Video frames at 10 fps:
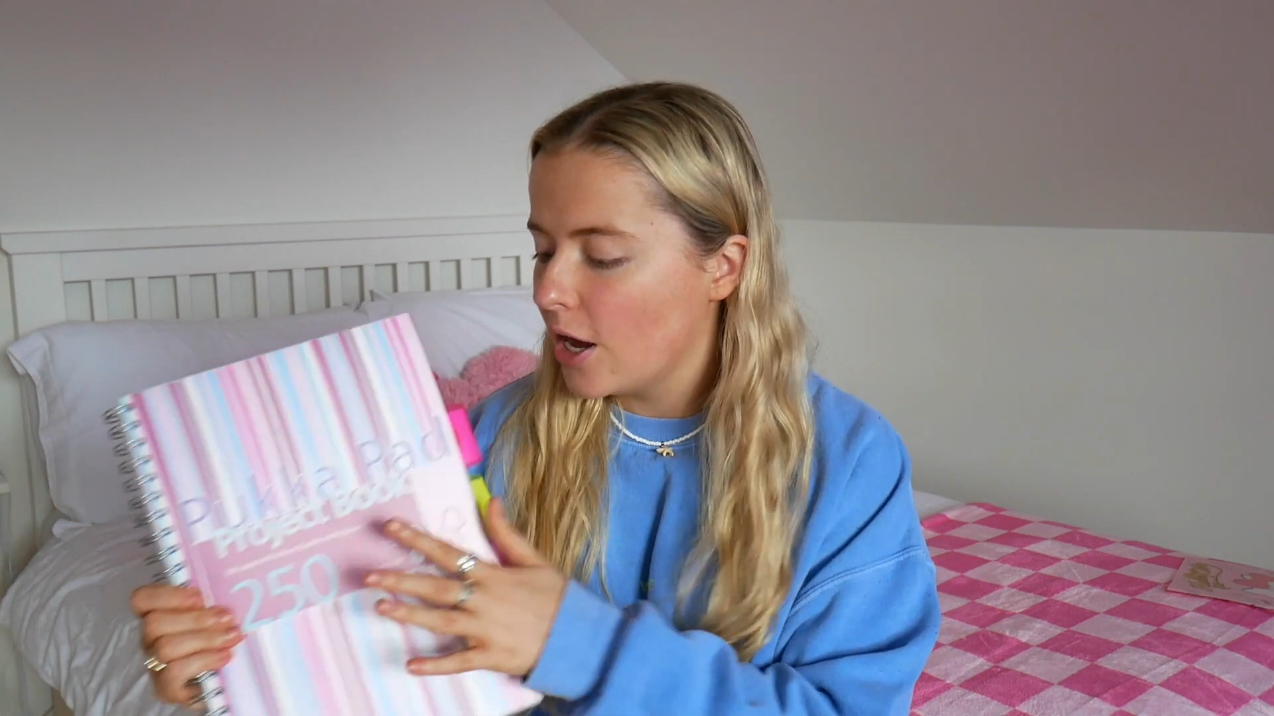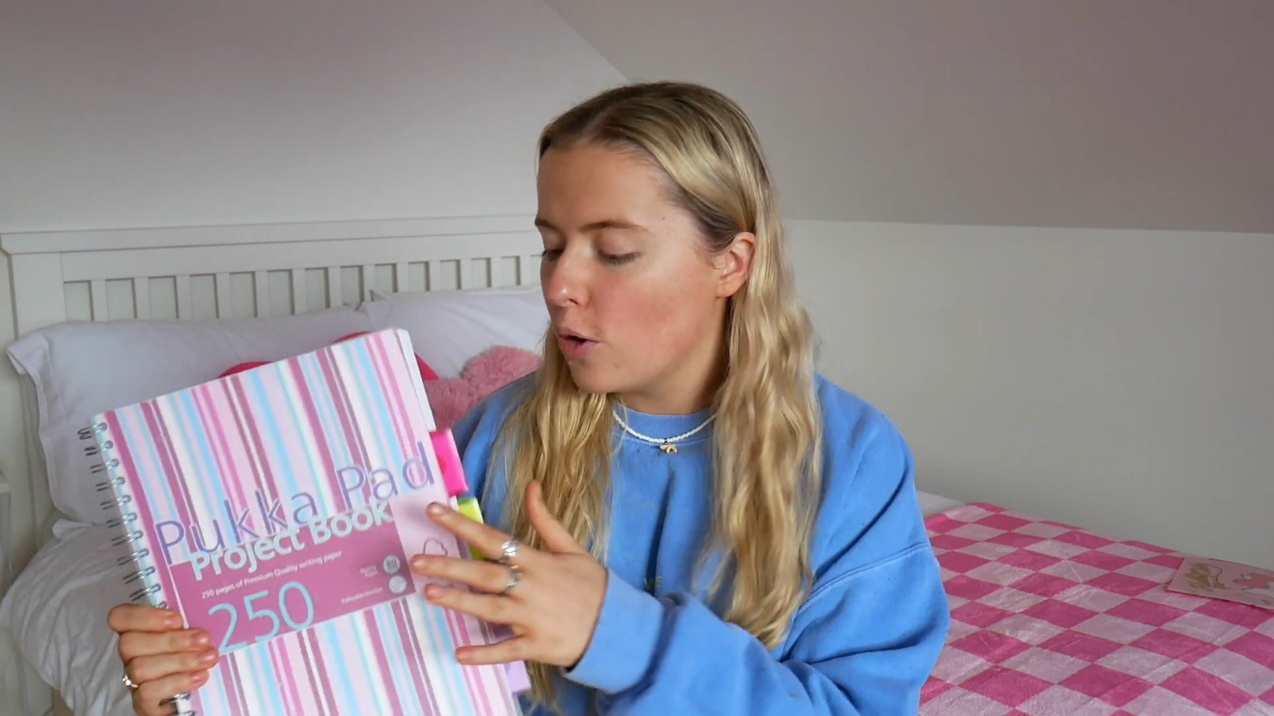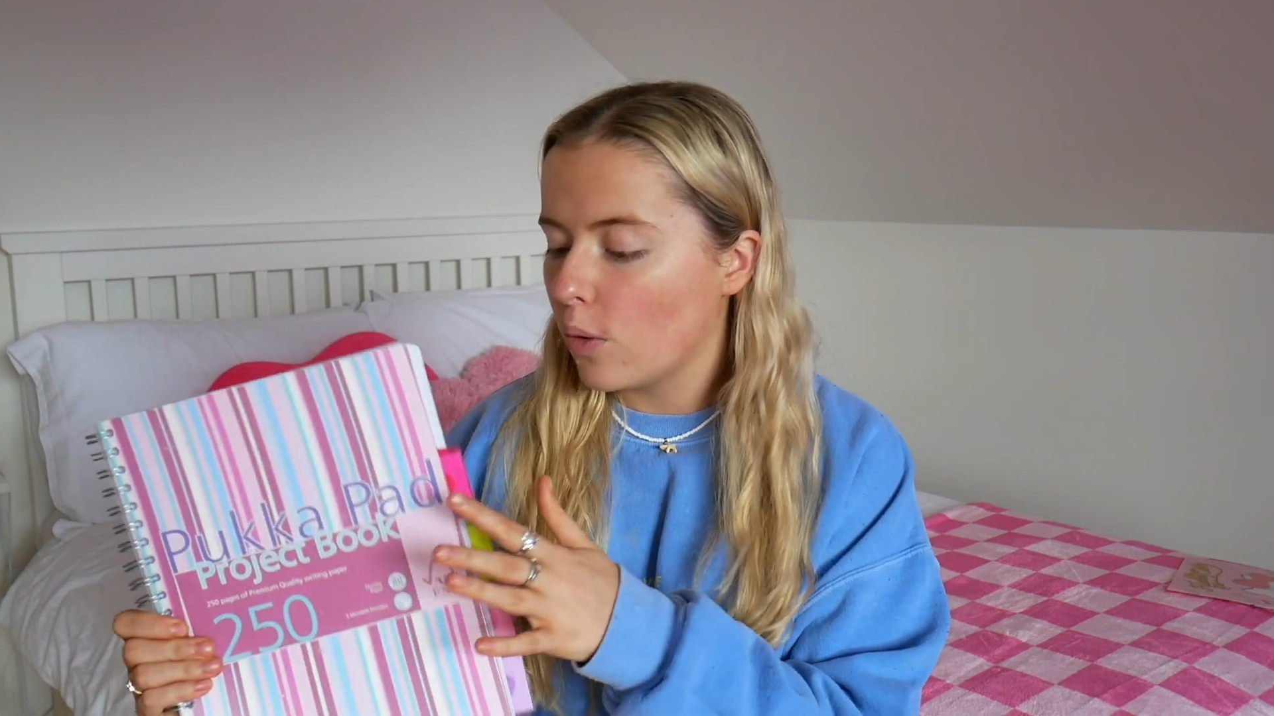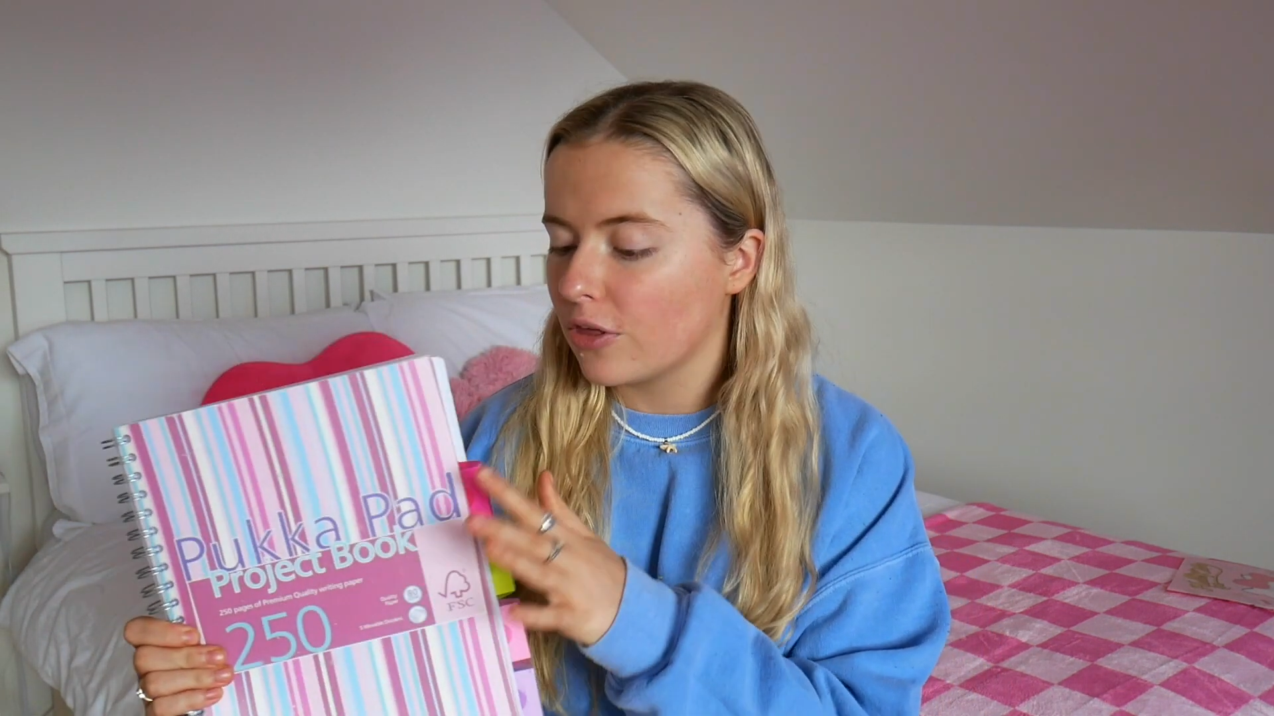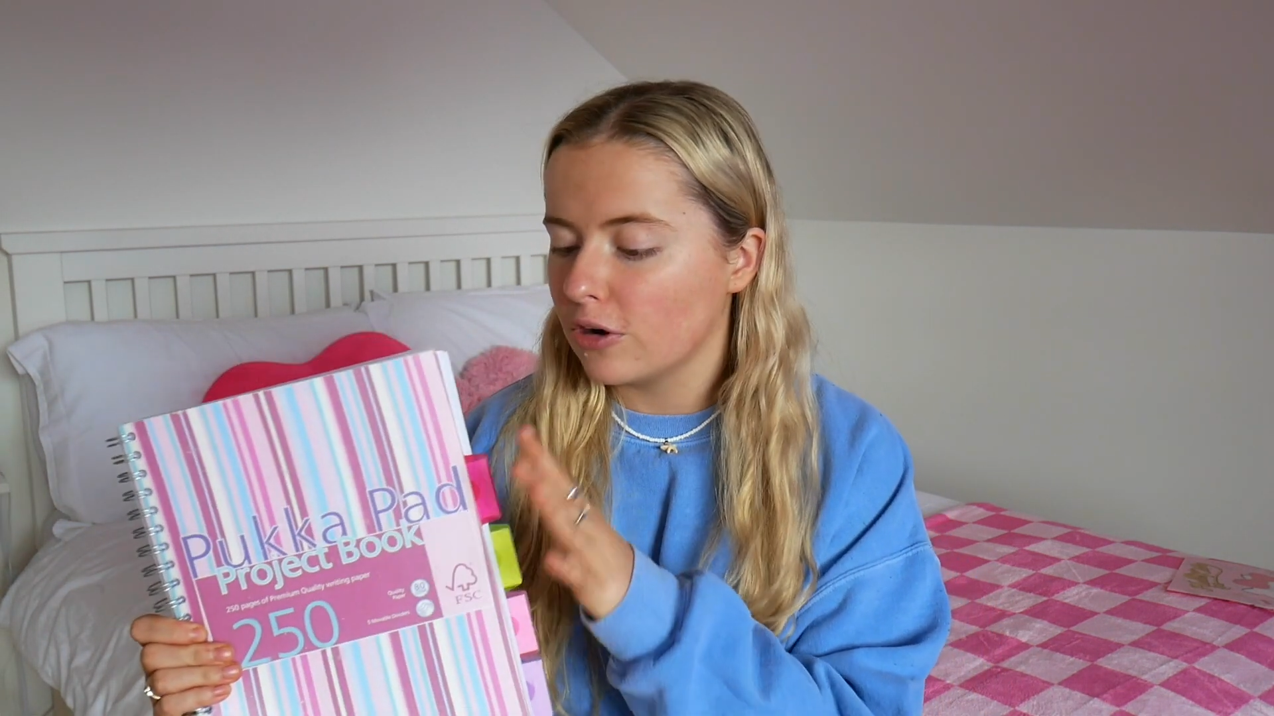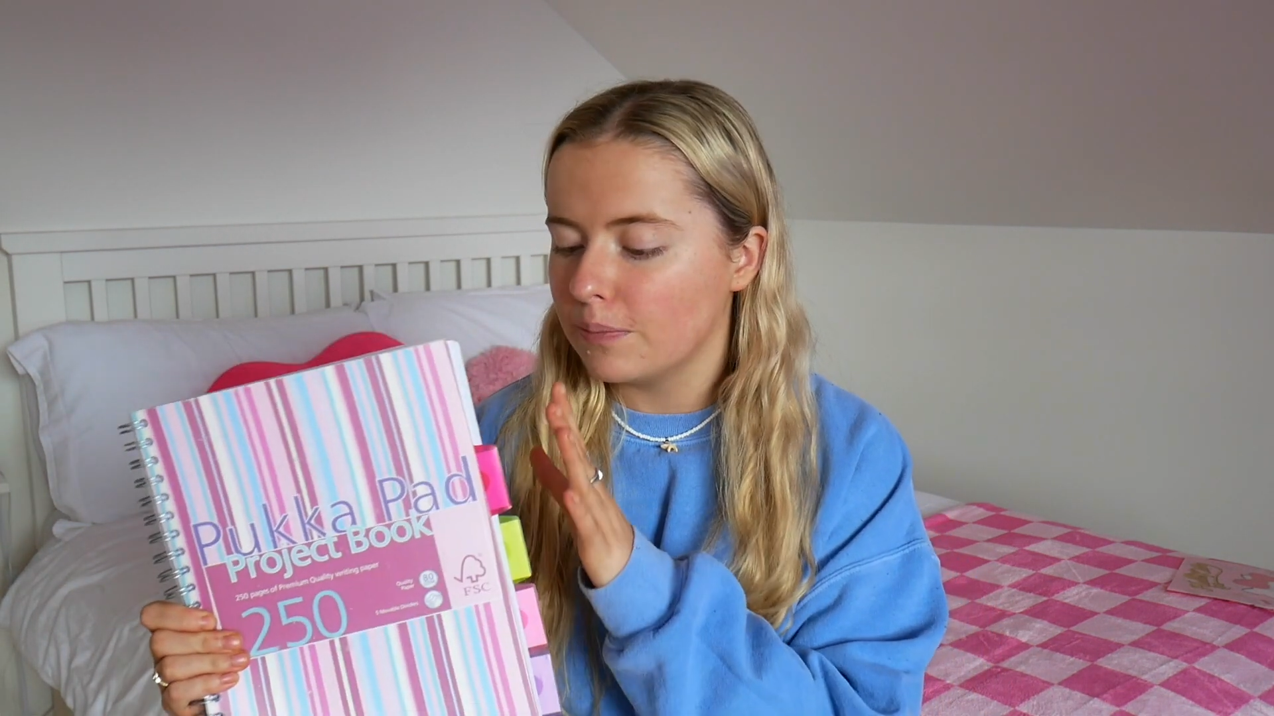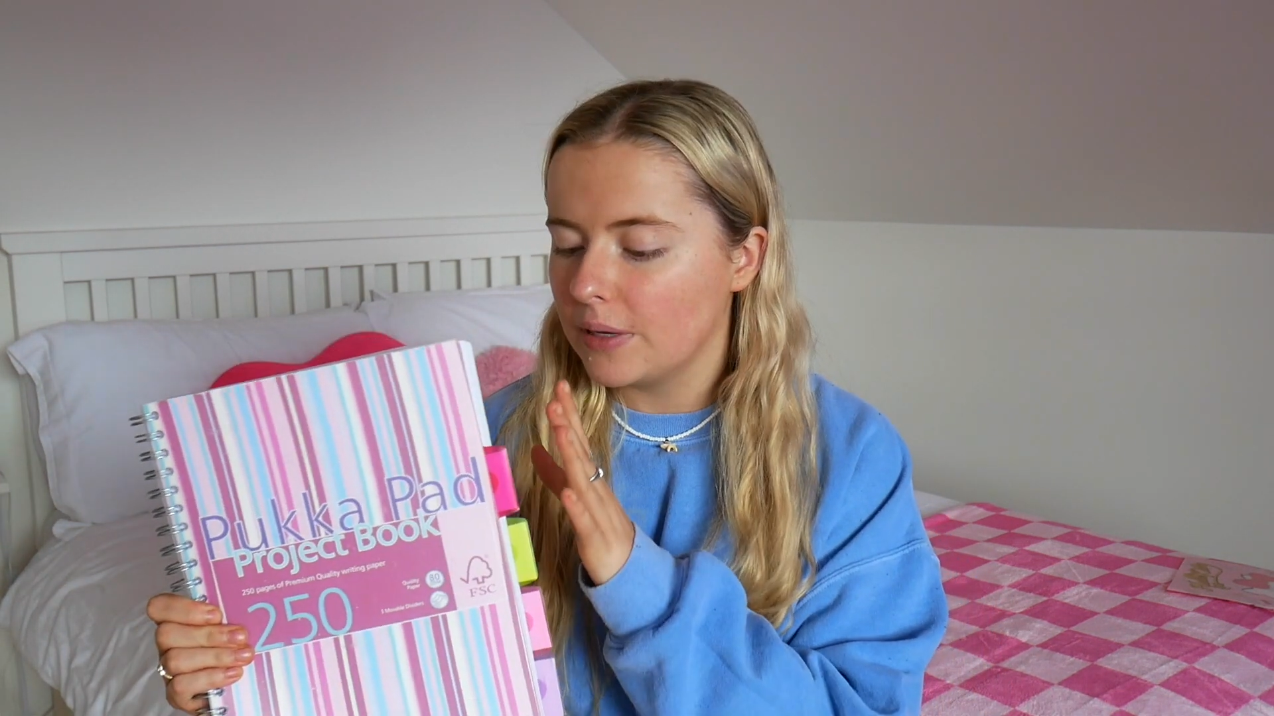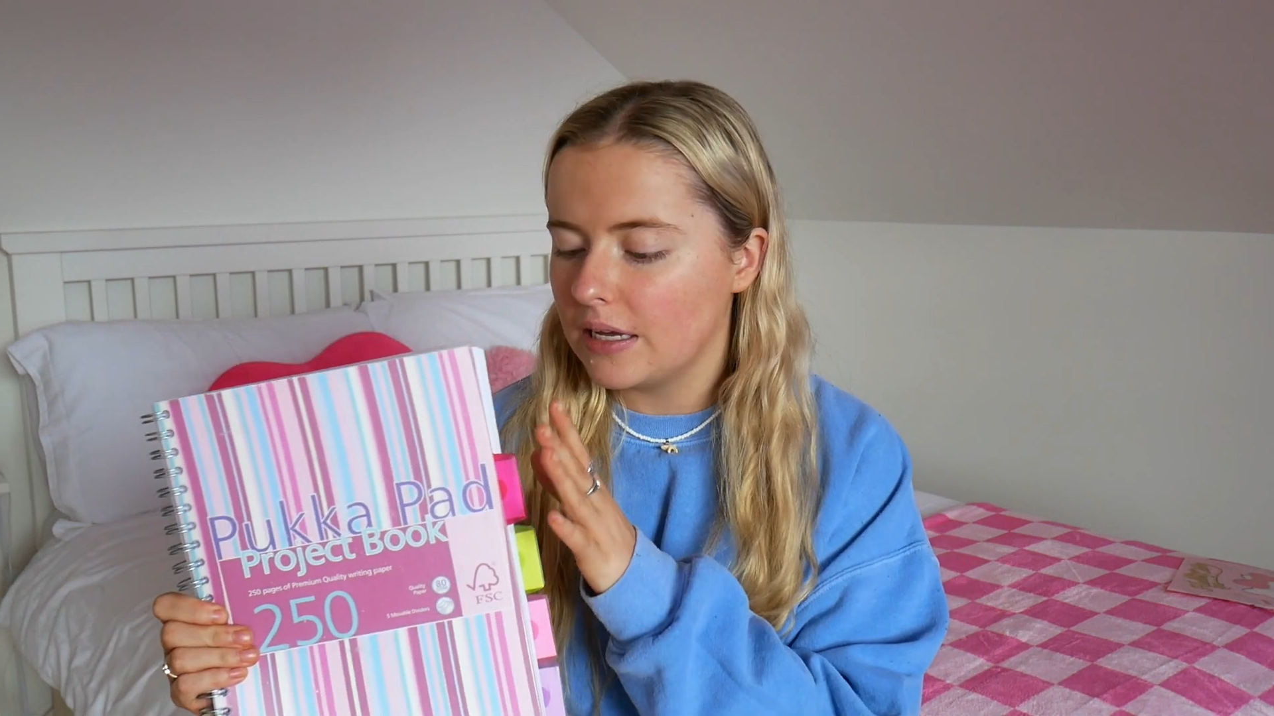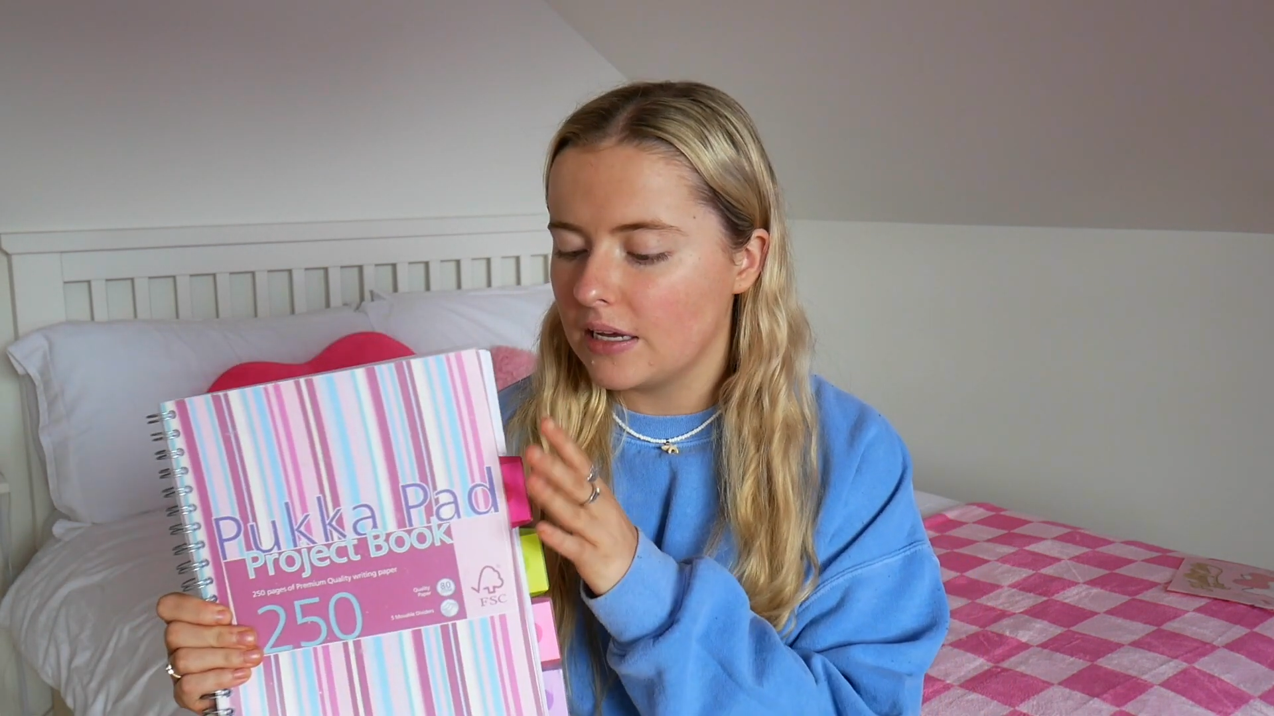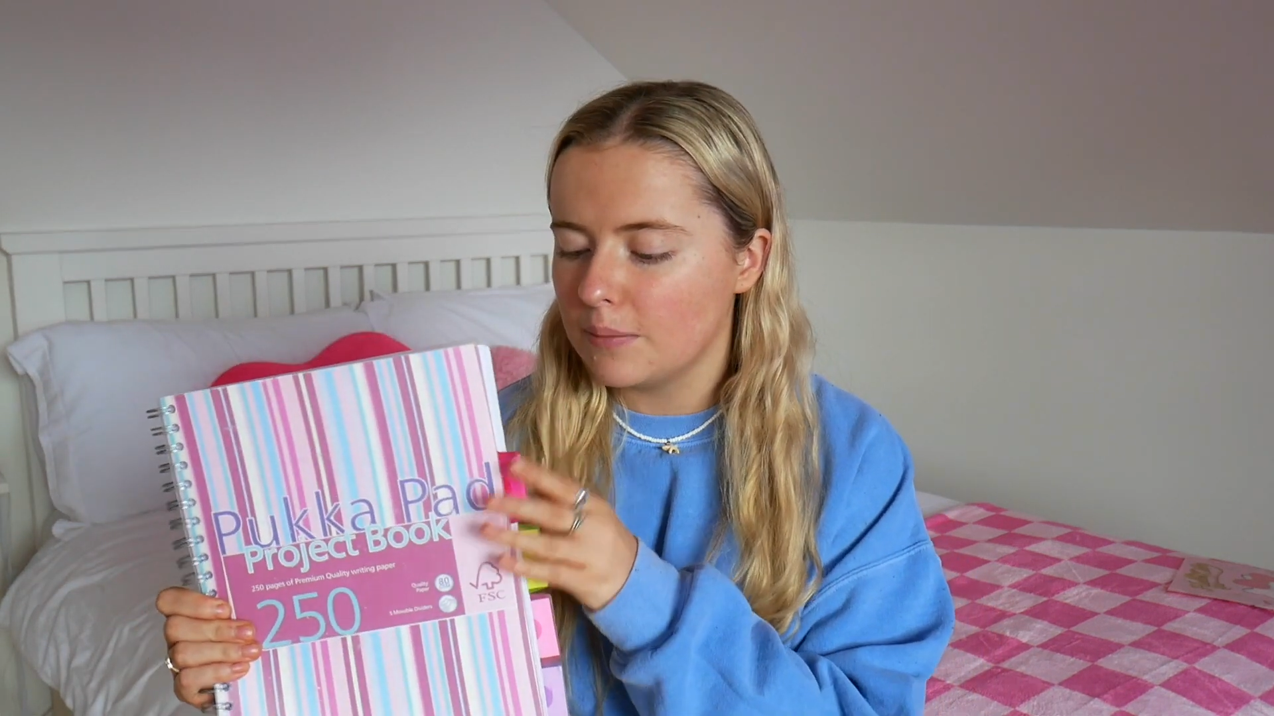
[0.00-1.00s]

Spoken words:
whether it be